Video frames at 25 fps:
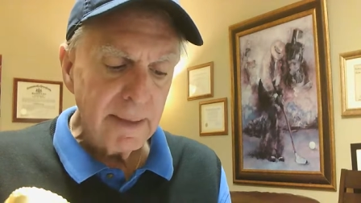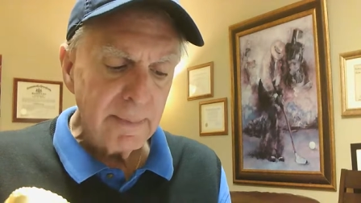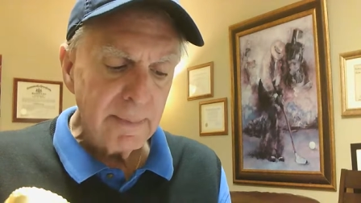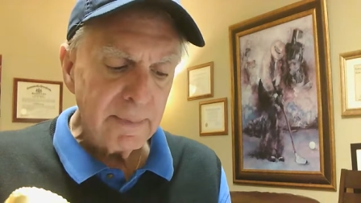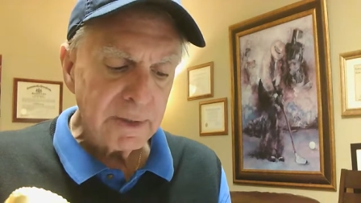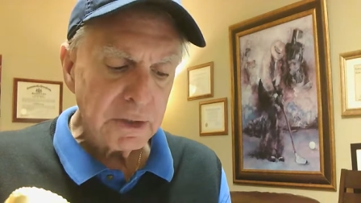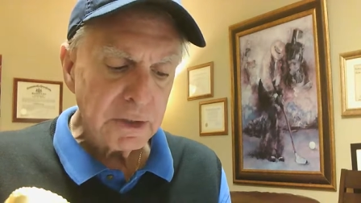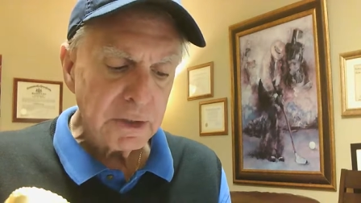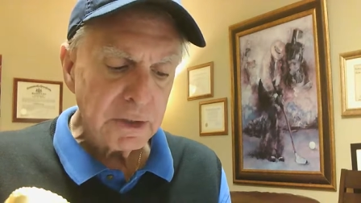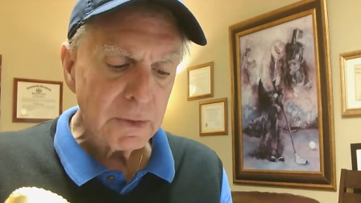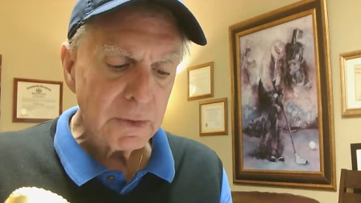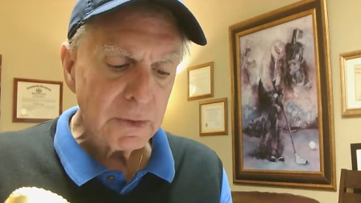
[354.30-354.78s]

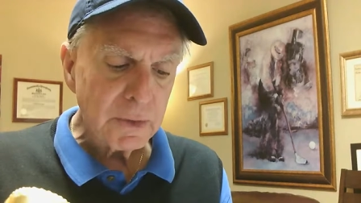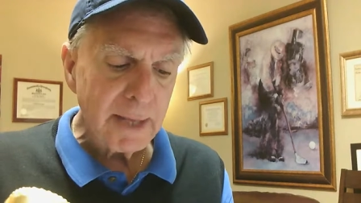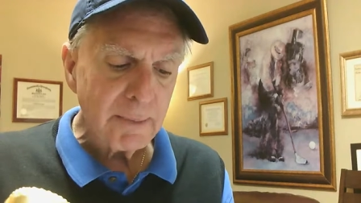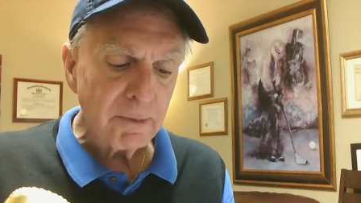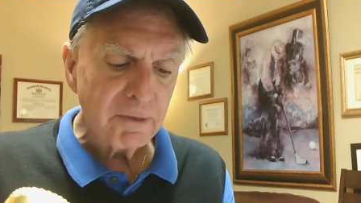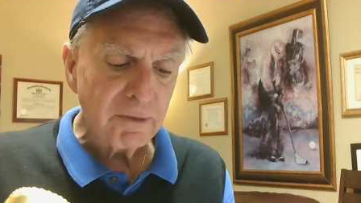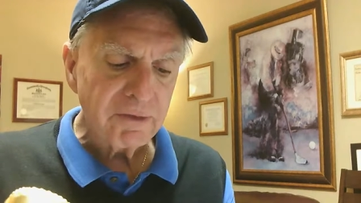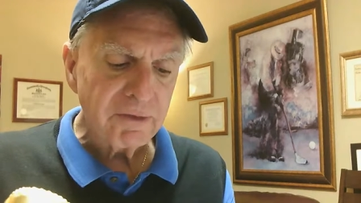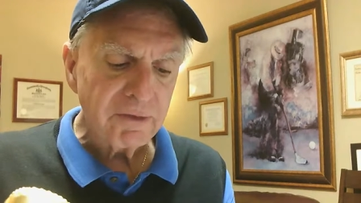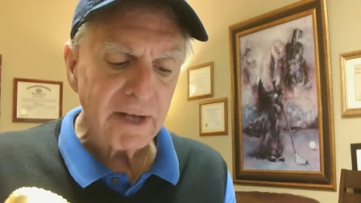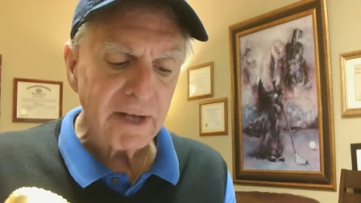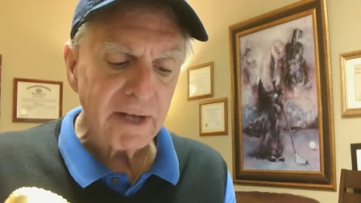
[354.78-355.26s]
But to
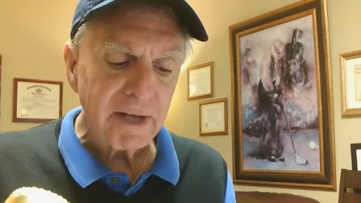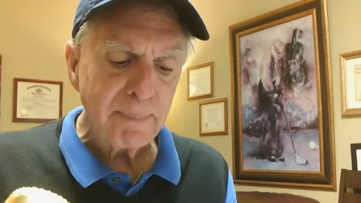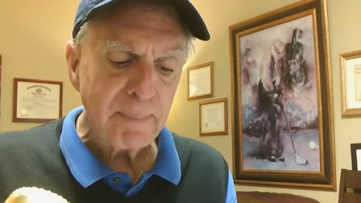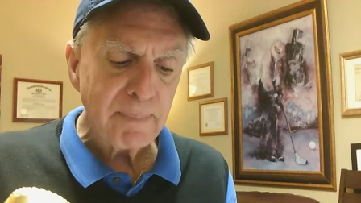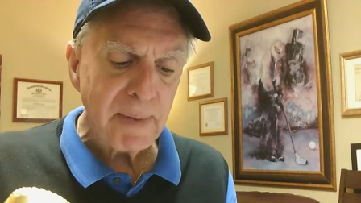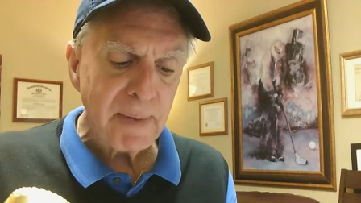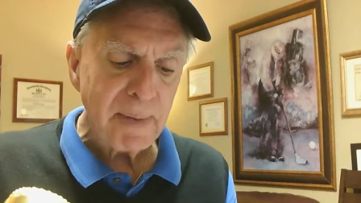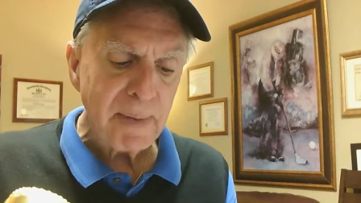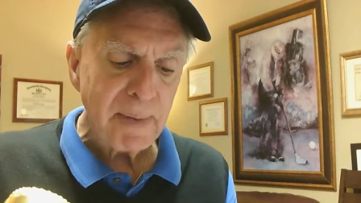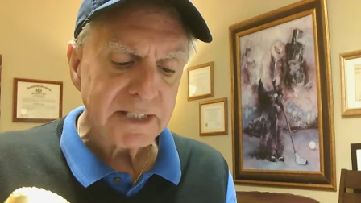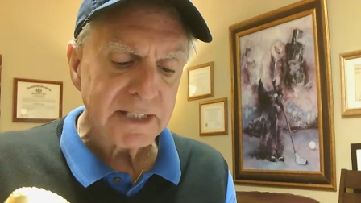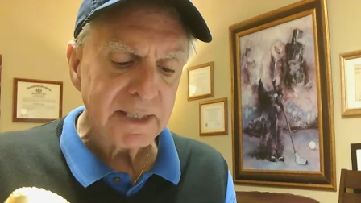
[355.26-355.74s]
enable flight,
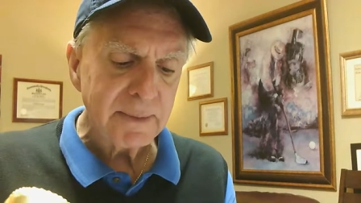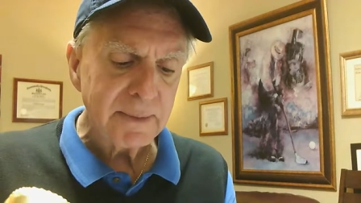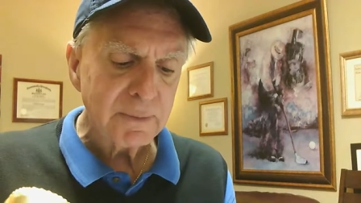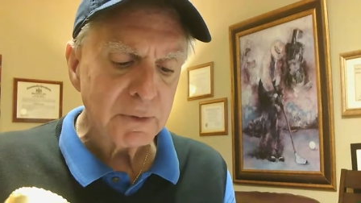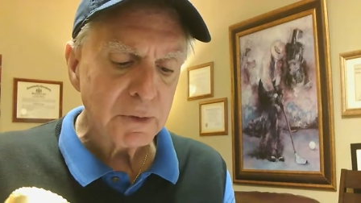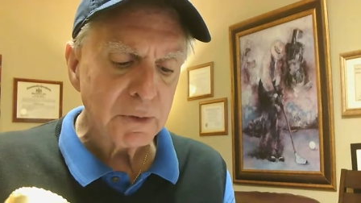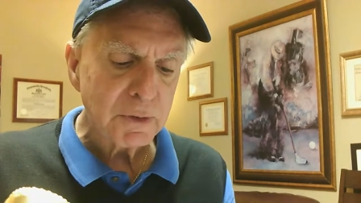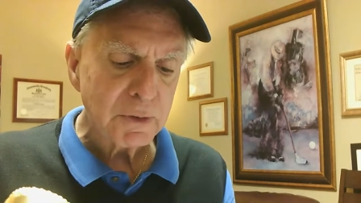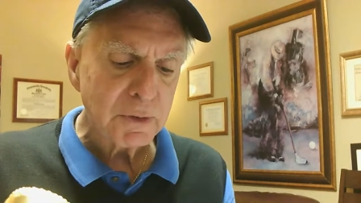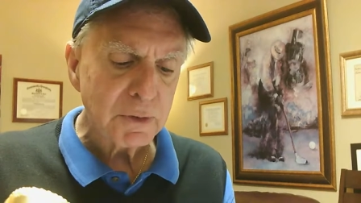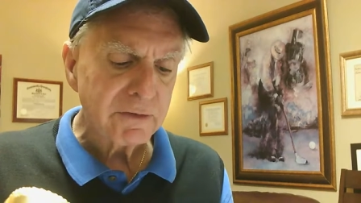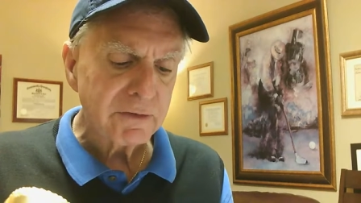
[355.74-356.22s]
bats seems
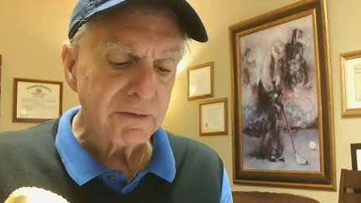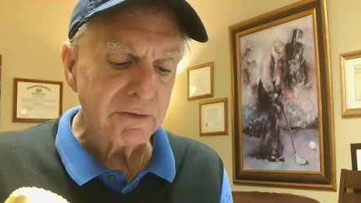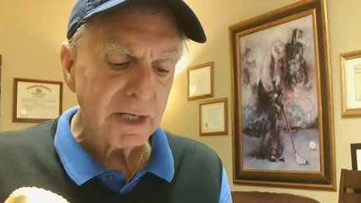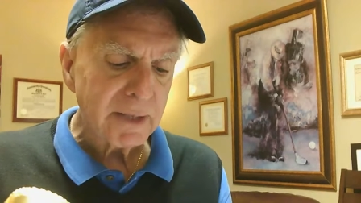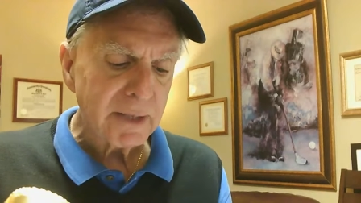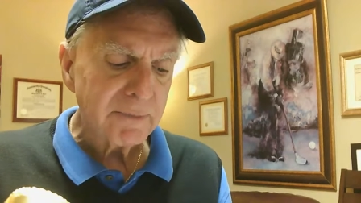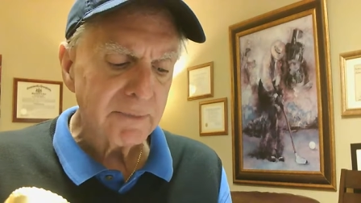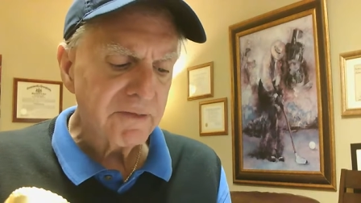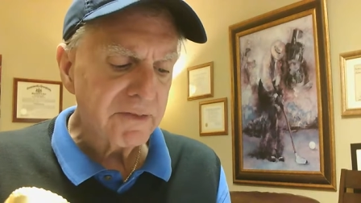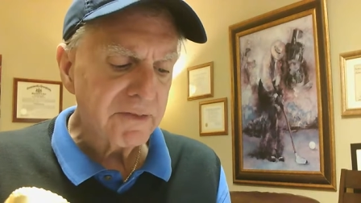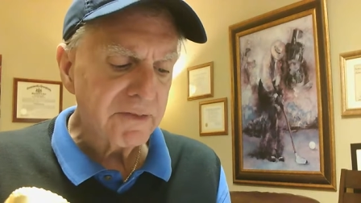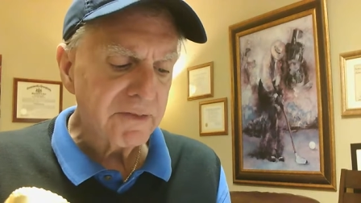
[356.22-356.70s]
to have
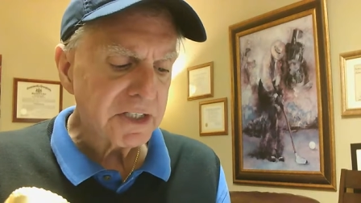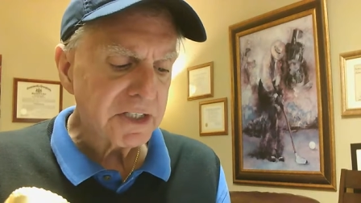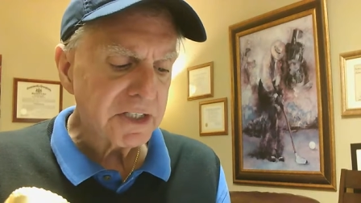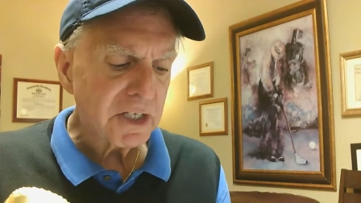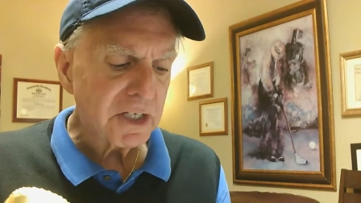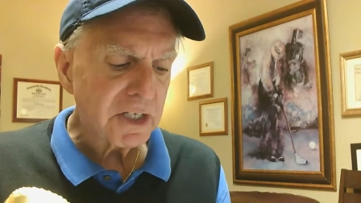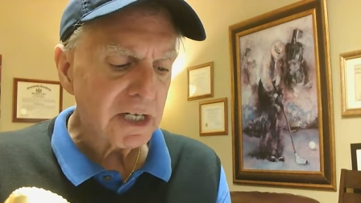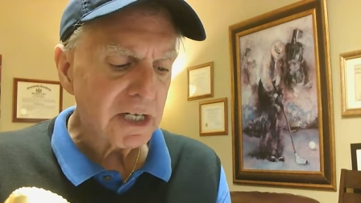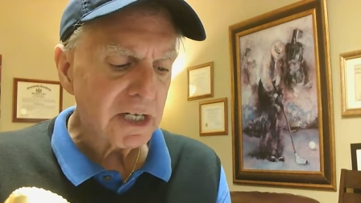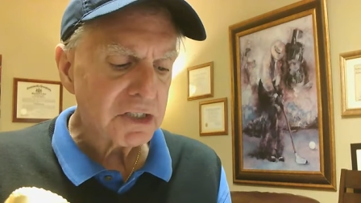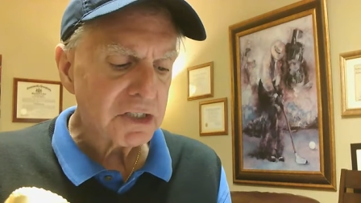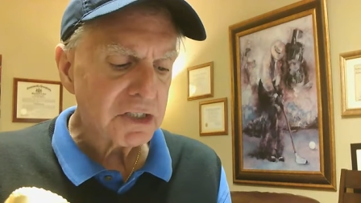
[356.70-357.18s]
developed
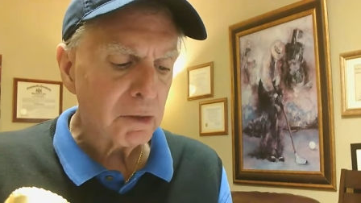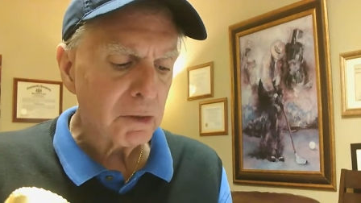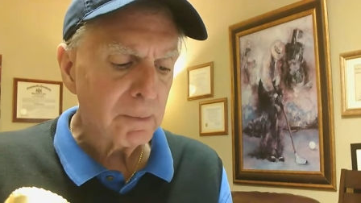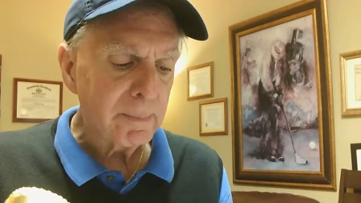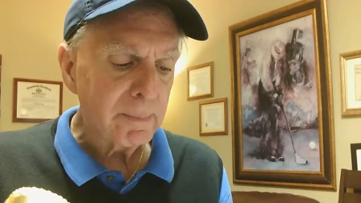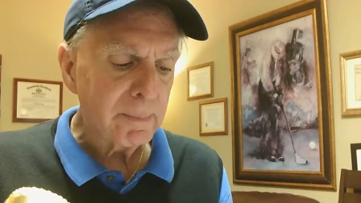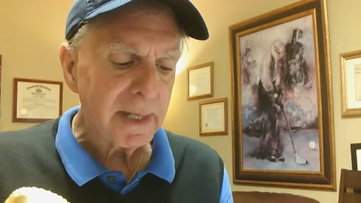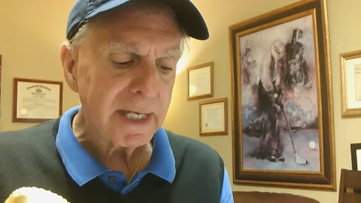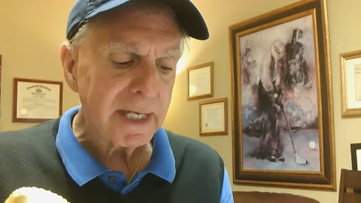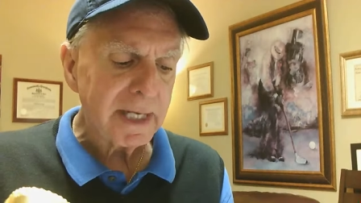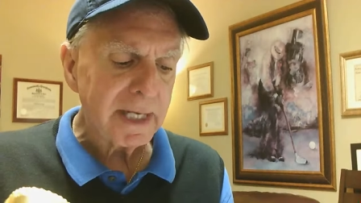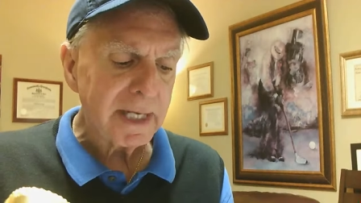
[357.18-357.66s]
physiological
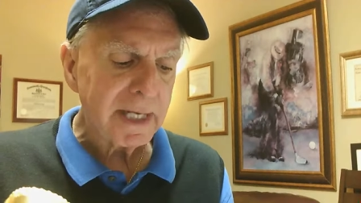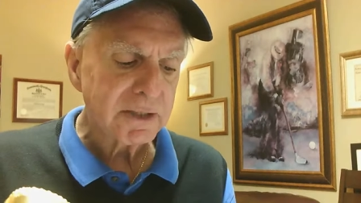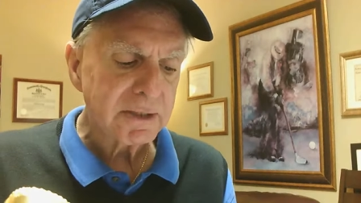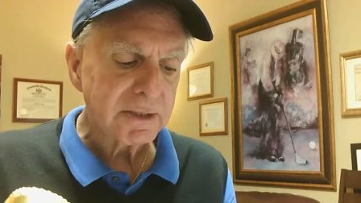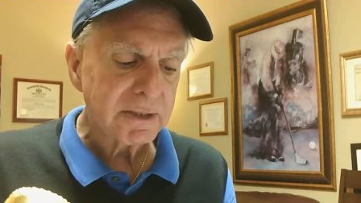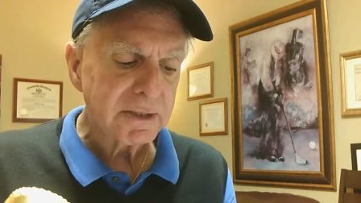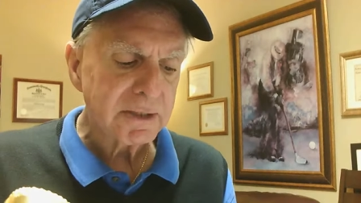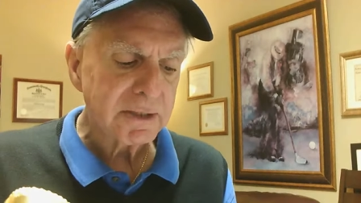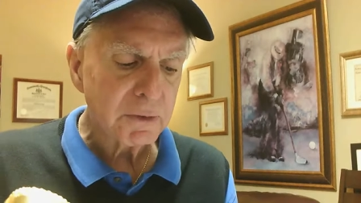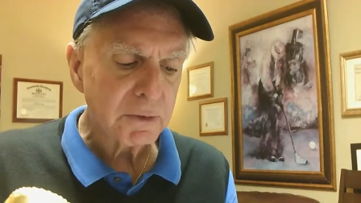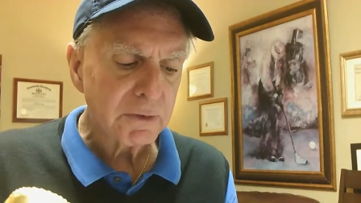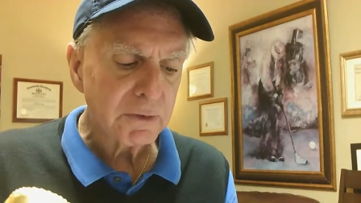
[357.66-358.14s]

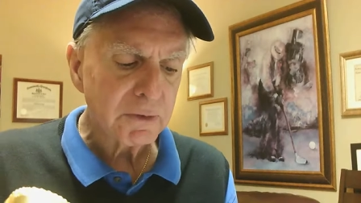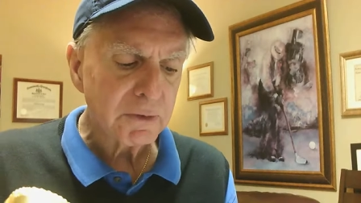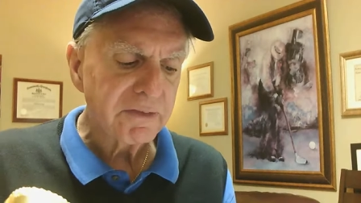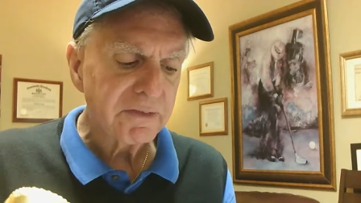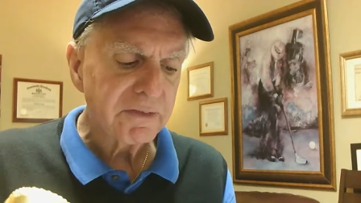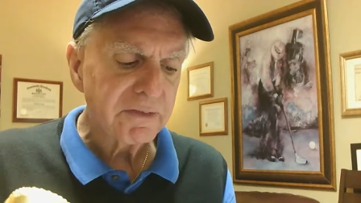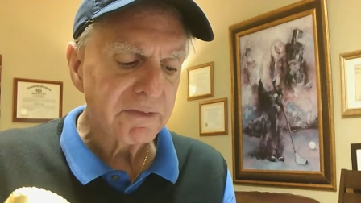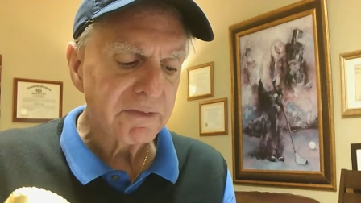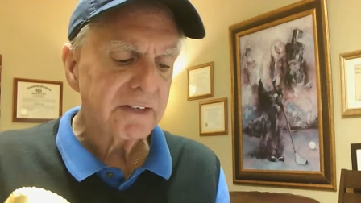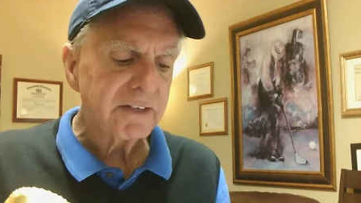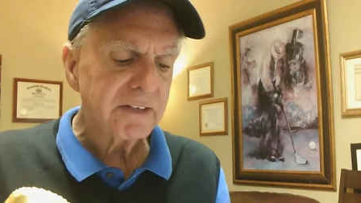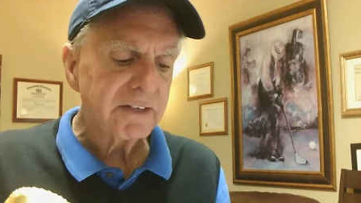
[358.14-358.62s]
mechanisms to
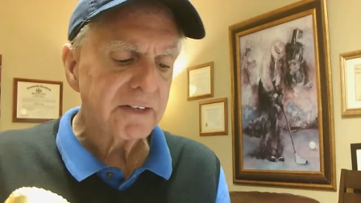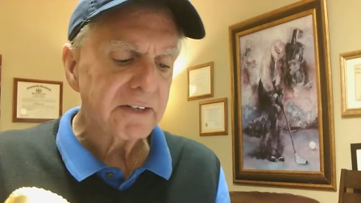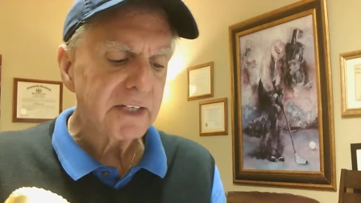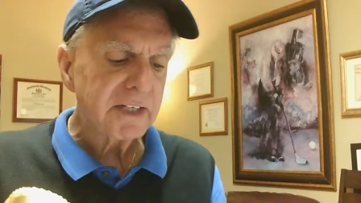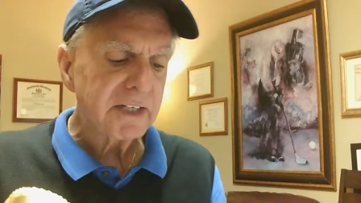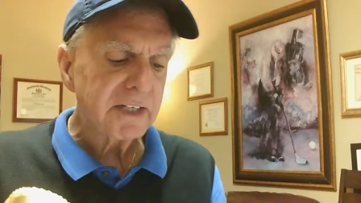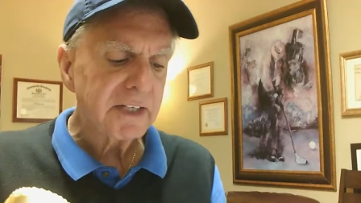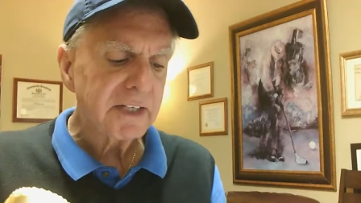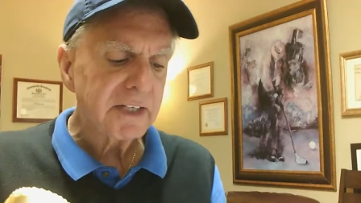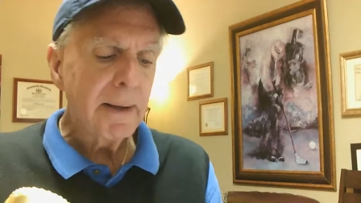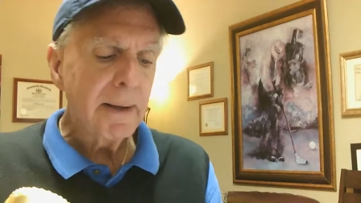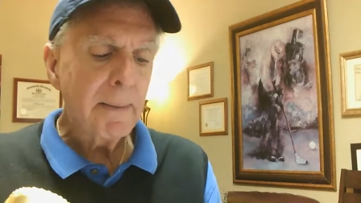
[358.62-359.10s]

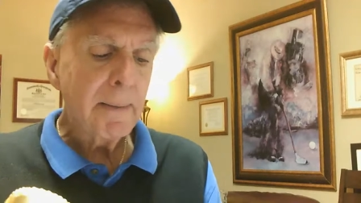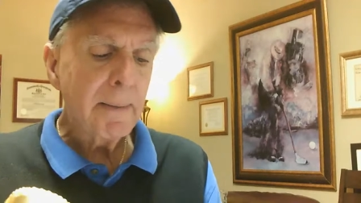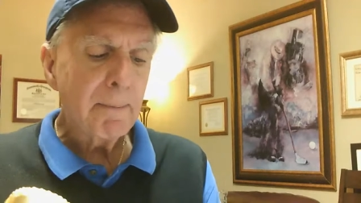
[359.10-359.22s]
effectively